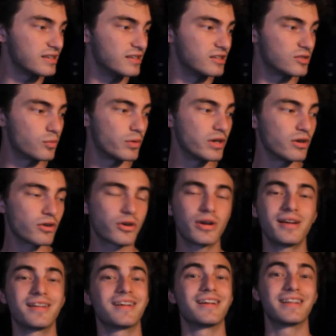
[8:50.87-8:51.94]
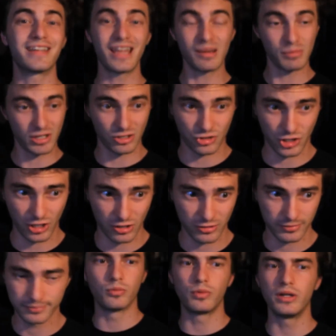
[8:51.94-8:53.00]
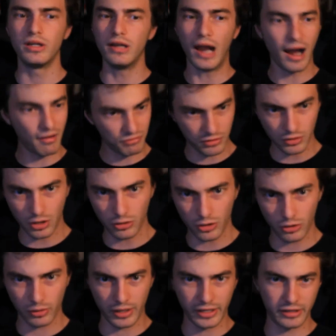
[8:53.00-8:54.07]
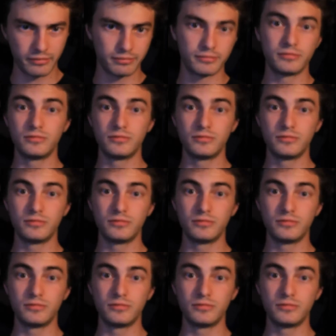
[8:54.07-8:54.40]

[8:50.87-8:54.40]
is we are creating a gaming channel. We have the logo ready.